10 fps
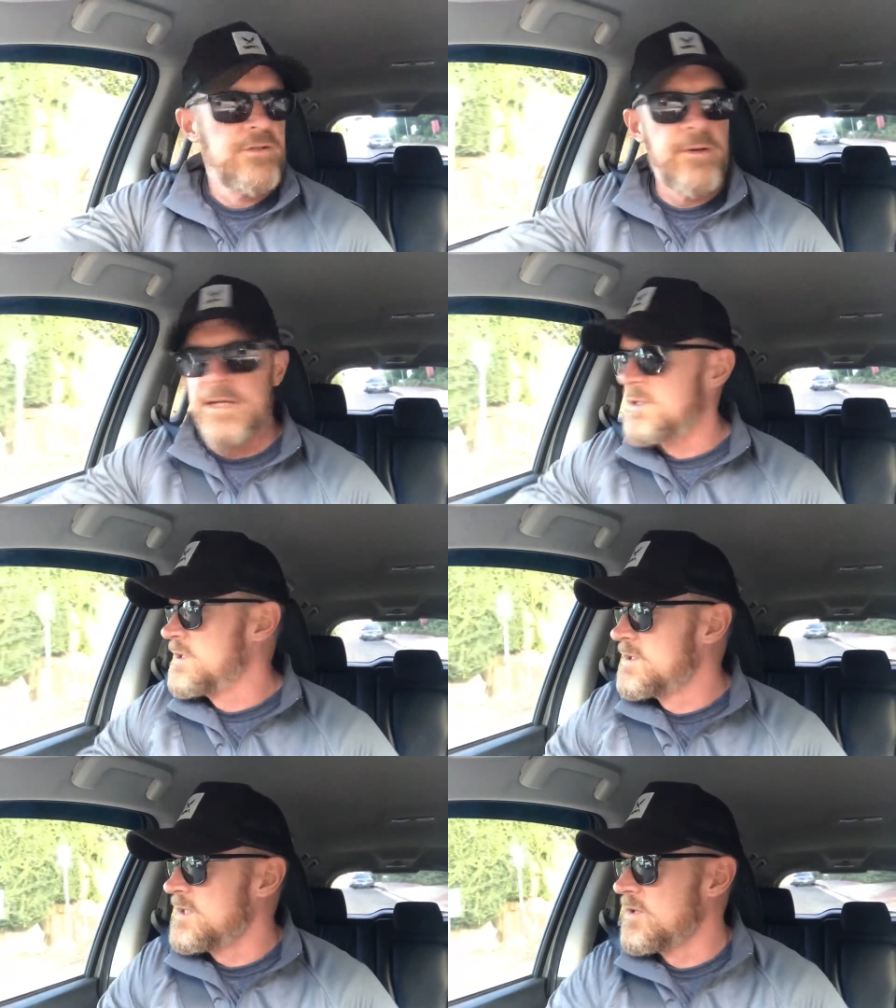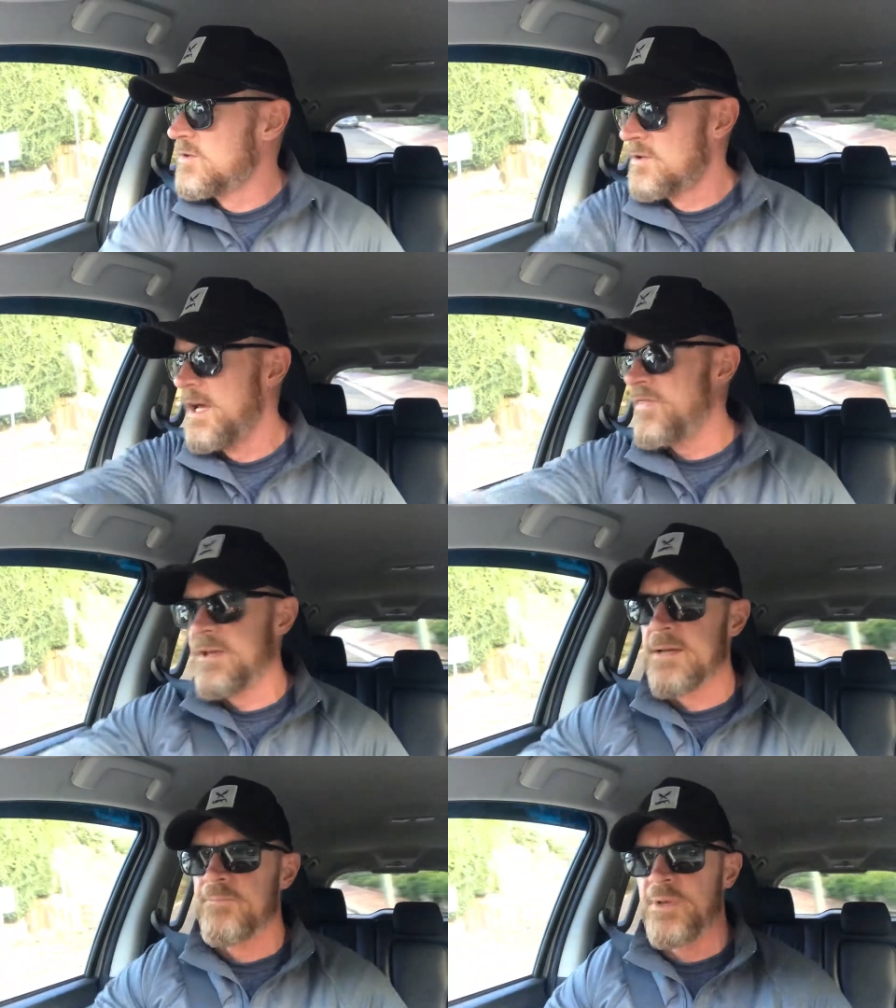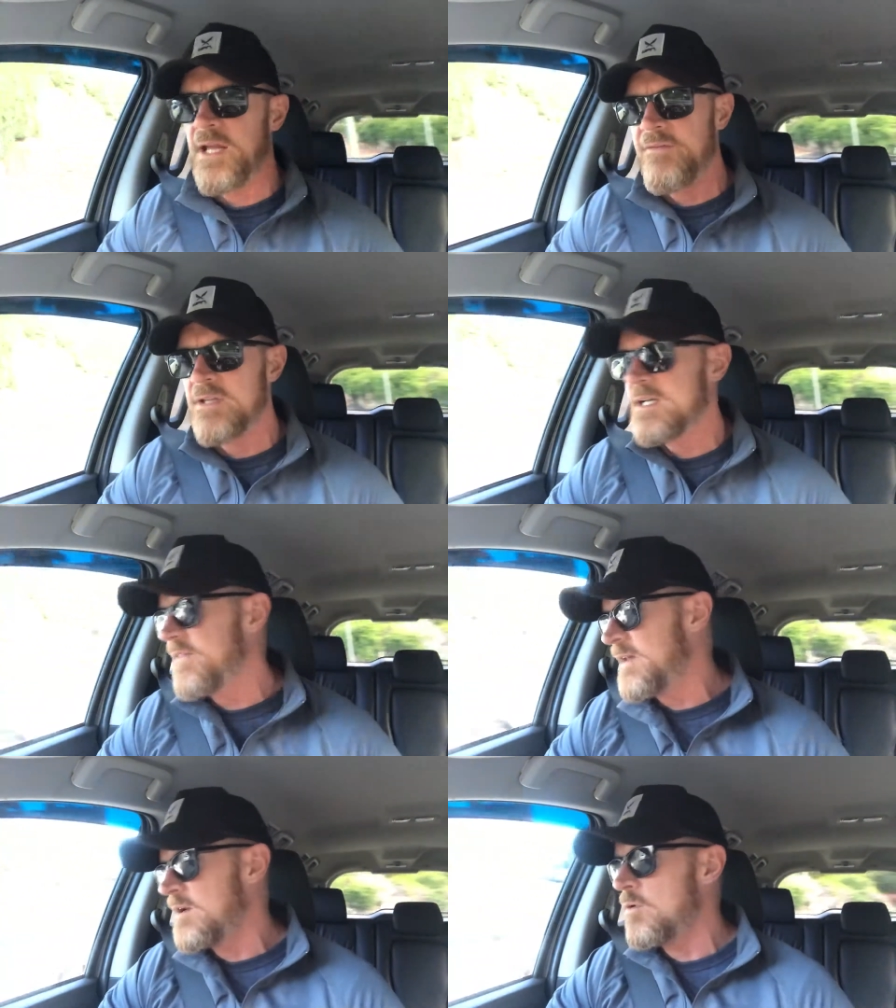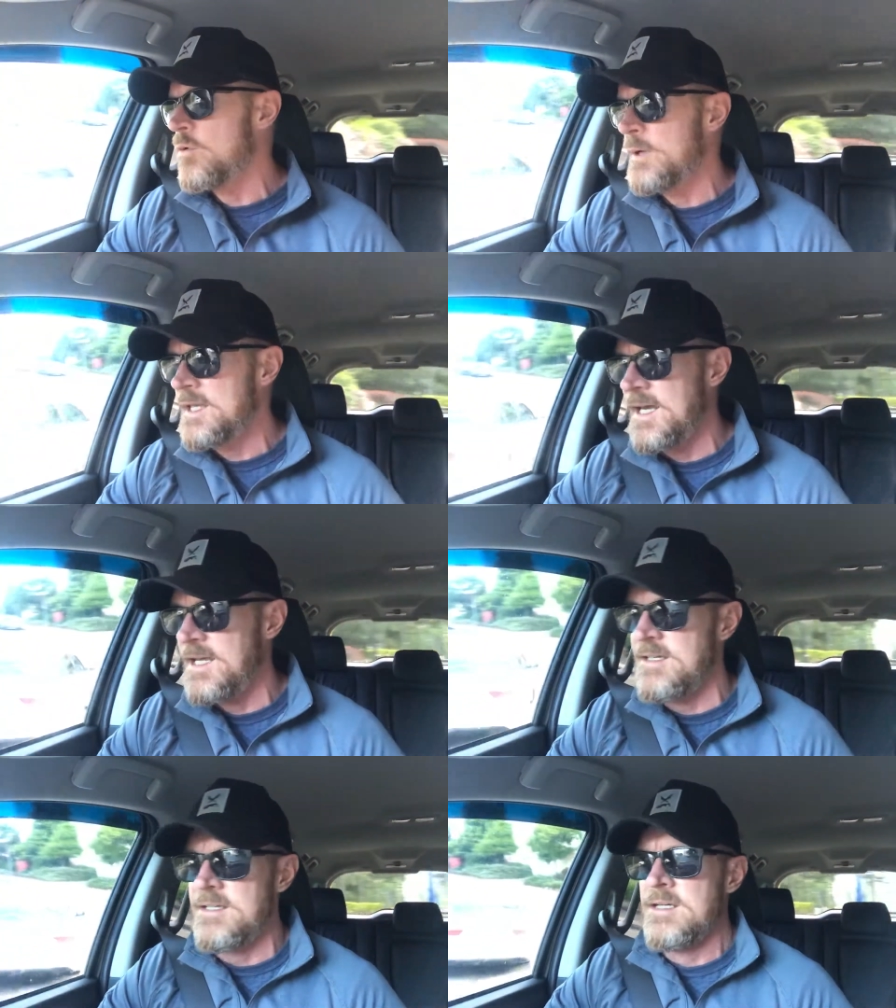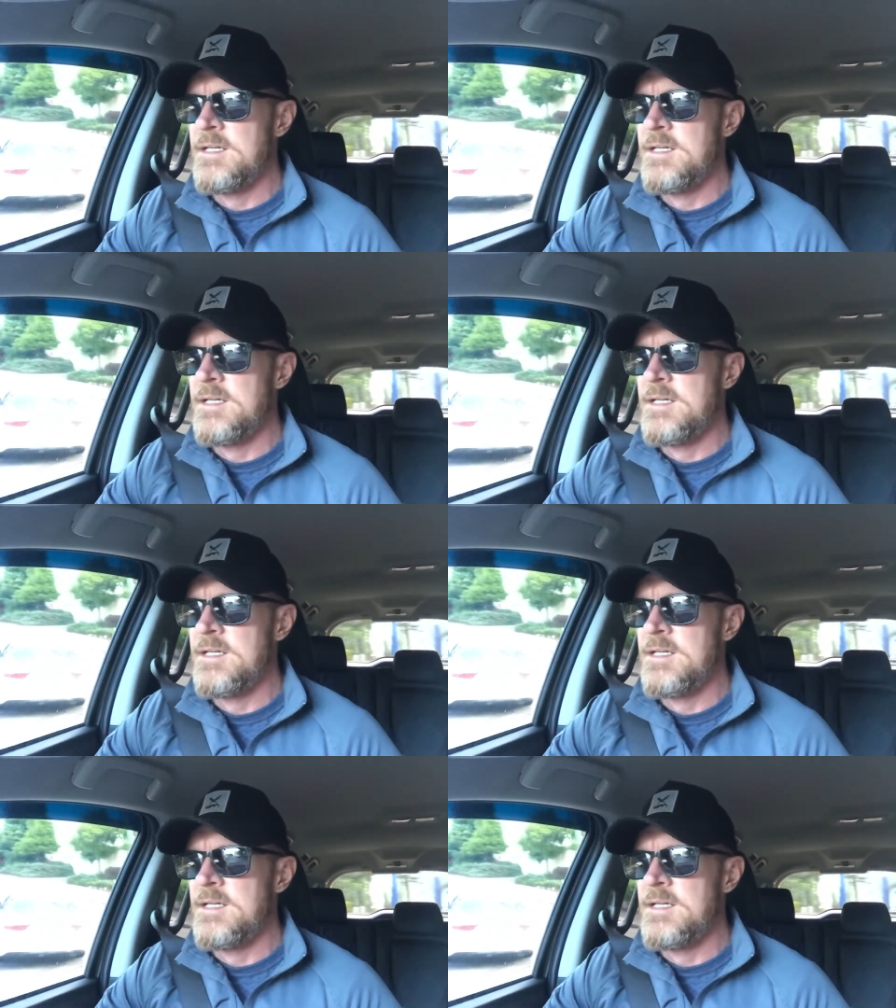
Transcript: to actually just sit and do nothing but having done that all weekend